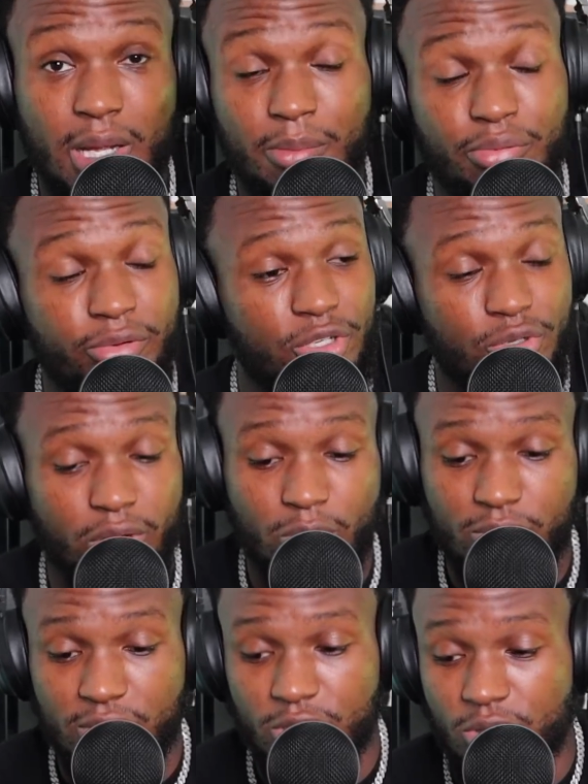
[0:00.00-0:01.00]
I'm pretty sure he
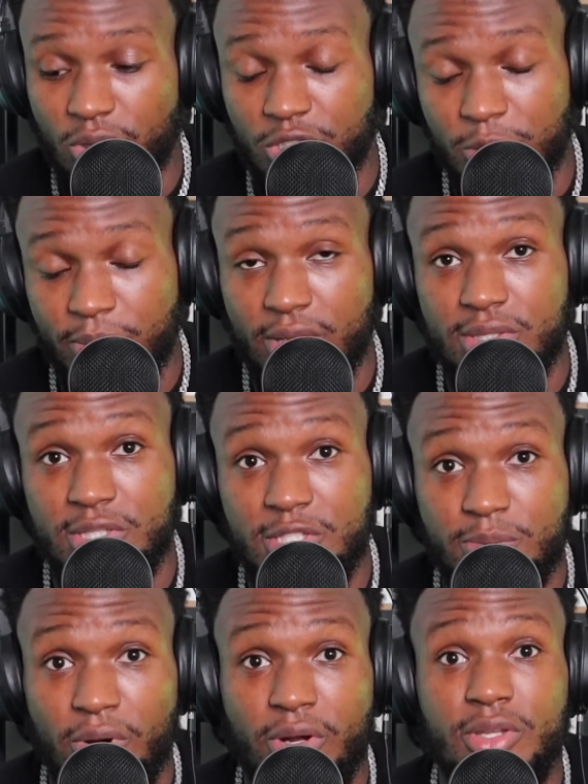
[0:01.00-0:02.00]
wasn't 200 pounds in
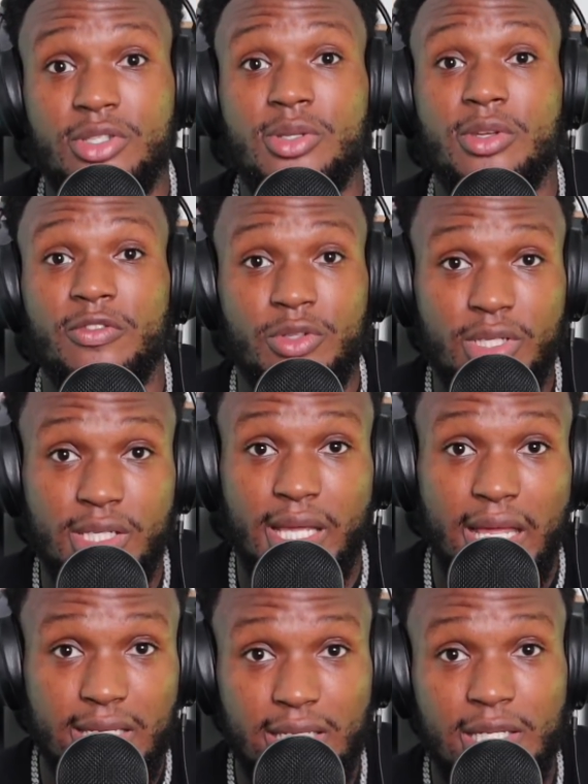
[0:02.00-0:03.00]
sparring. So if you did
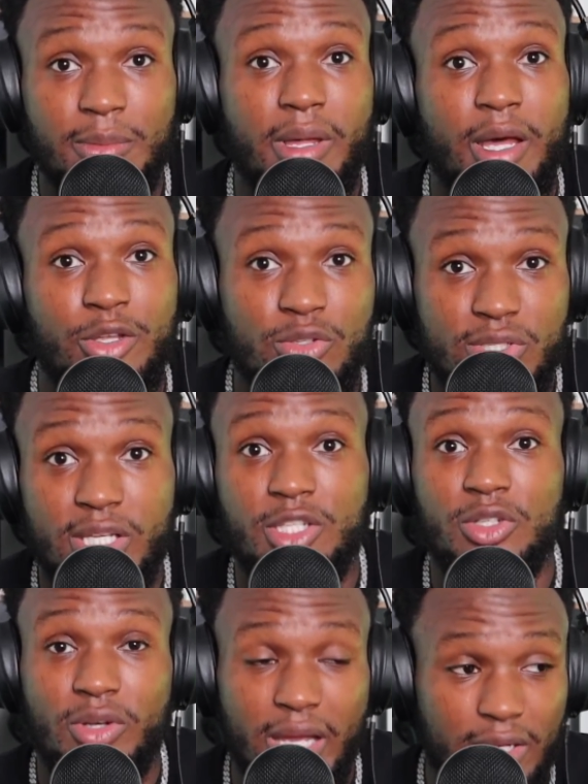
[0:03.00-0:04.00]
handle him how you
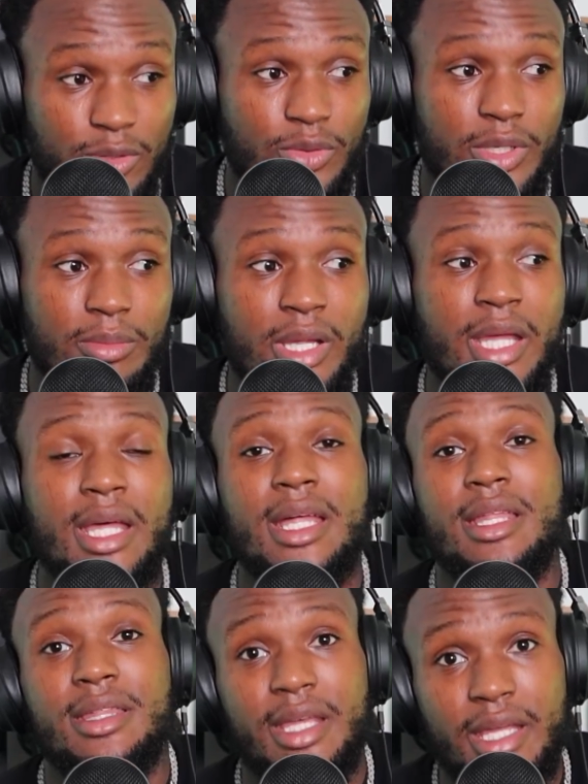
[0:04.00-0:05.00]
said you handled him,
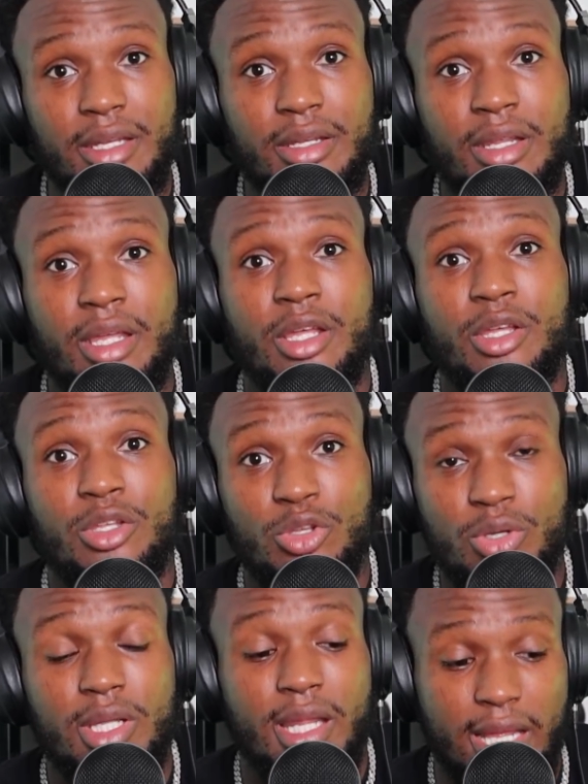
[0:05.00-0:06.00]
then
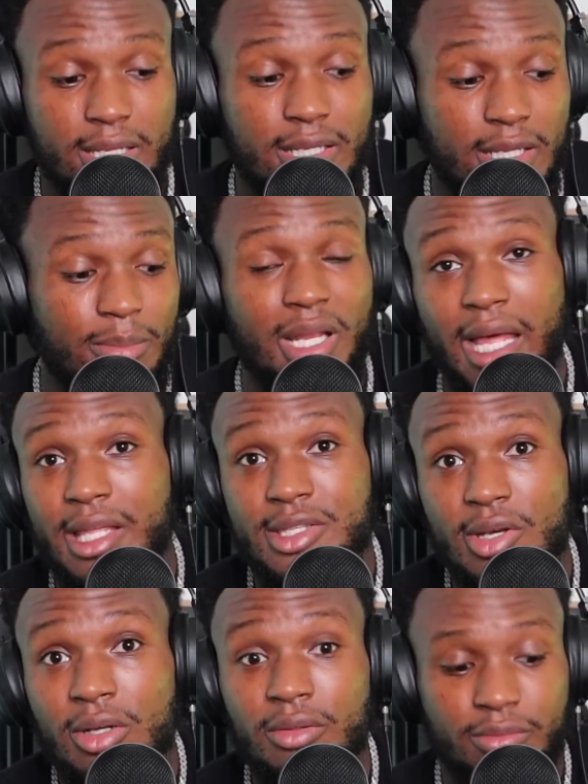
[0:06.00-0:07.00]
you can handle him
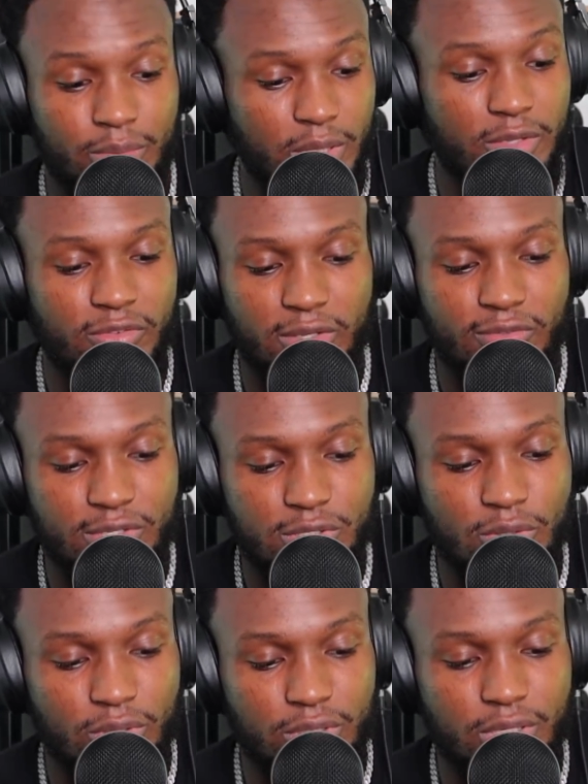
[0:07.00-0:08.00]
lighter, even if
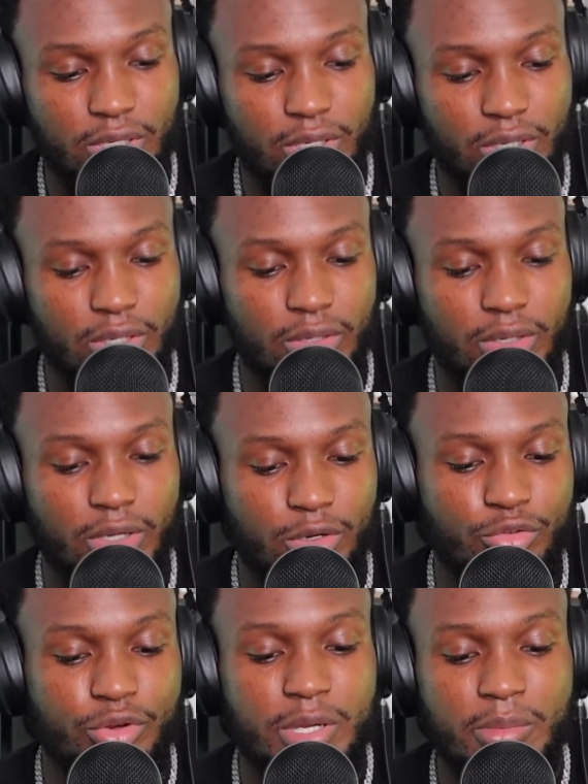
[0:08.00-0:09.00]
it's not the uh,
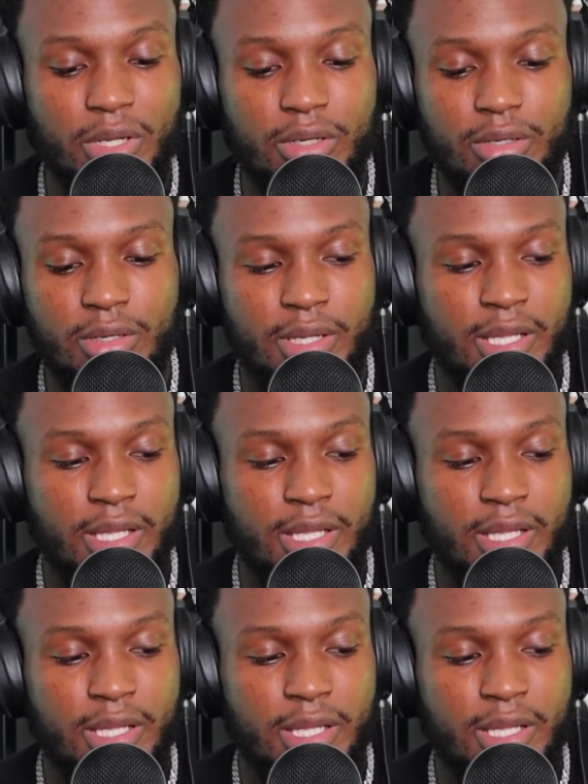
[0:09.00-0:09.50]
agreement.